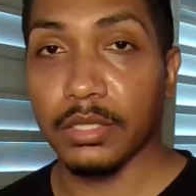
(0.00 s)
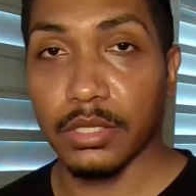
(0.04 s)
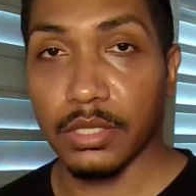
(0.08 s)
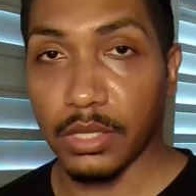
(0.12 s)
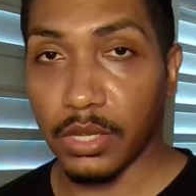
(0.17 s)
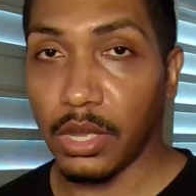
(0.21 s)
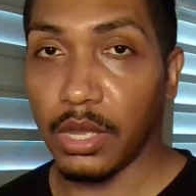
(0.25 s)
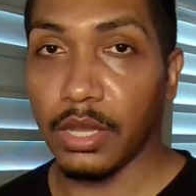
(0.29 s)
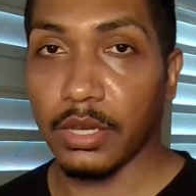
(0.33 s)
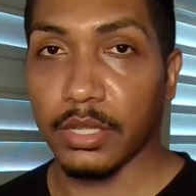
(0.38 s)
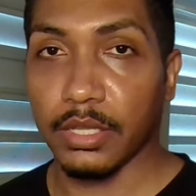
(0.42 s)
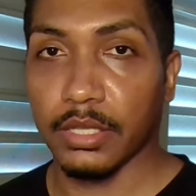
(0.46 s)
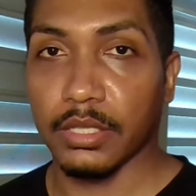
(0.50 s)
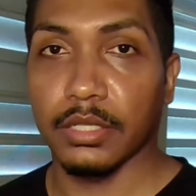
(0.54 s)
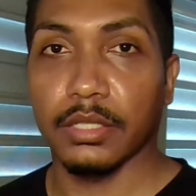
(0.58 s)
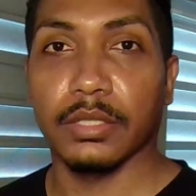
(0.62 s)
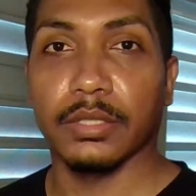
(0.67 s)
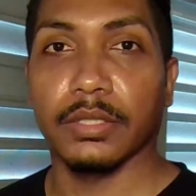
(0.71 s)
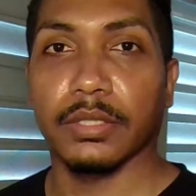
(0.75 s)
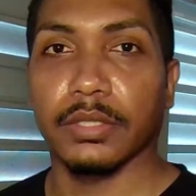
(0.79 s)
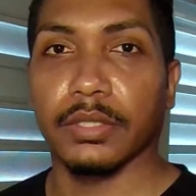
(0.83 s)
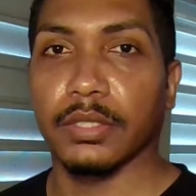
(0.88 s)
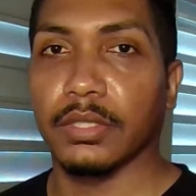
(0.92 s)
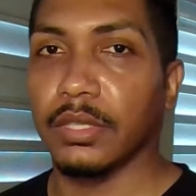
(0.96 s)
the
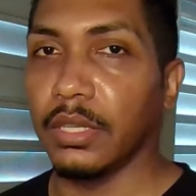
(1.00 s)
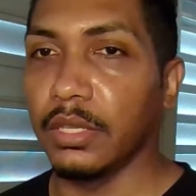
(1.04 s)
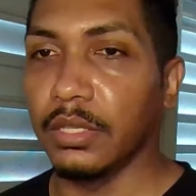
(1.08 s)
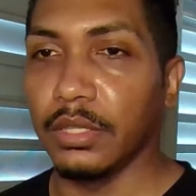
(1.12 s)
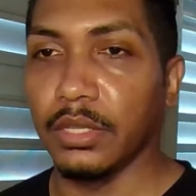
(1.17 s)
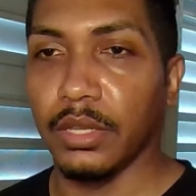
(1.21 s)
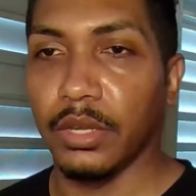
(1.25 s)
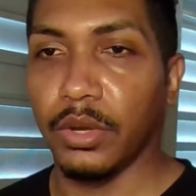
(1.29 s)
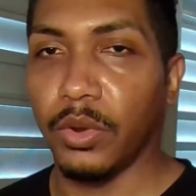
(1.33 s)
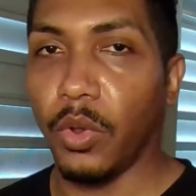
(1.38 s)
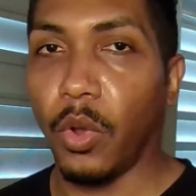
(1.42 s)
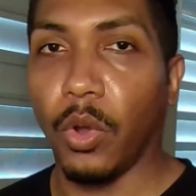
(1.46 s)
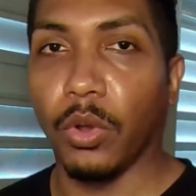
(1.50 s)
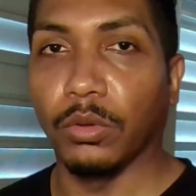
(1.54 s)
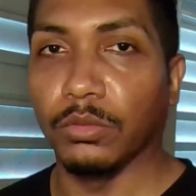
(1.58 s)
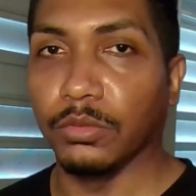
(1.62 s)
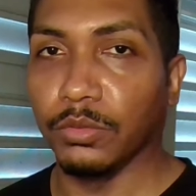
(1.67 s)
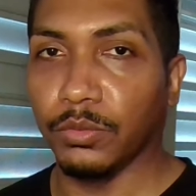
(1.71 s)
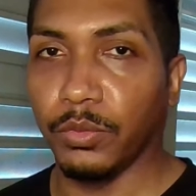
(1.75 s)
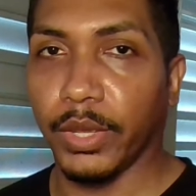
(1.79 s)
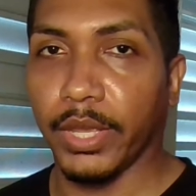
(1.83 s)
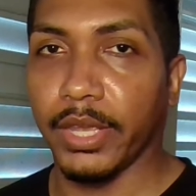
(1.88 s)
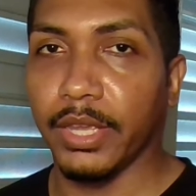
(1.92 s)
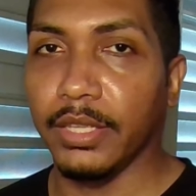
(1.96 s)
audience in their own
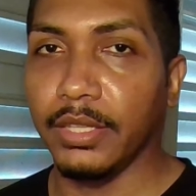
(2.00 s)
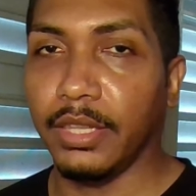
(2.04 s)
way.